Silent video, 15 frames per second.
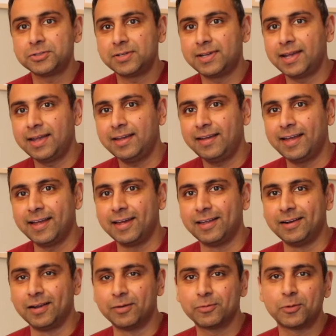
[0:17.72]
today,
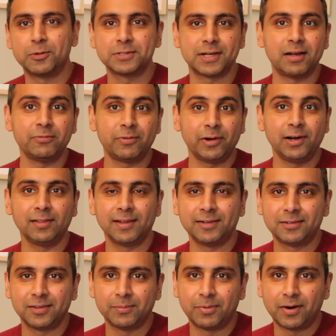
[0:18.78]
and of course I'm very
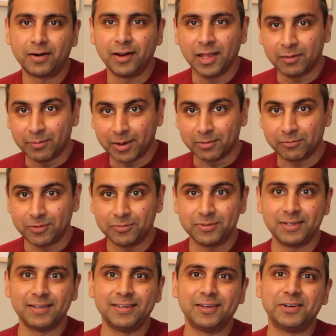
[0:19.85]
late to the party, about
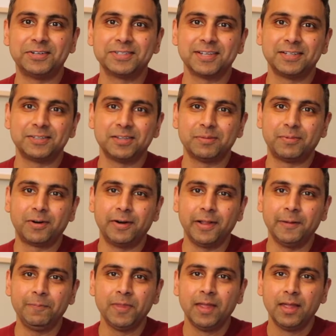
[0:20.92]
15 years late to the
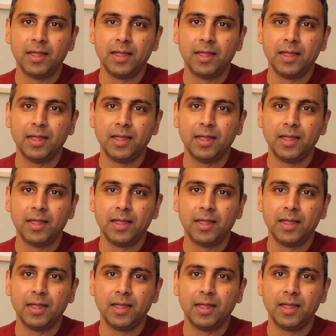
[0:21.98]
party,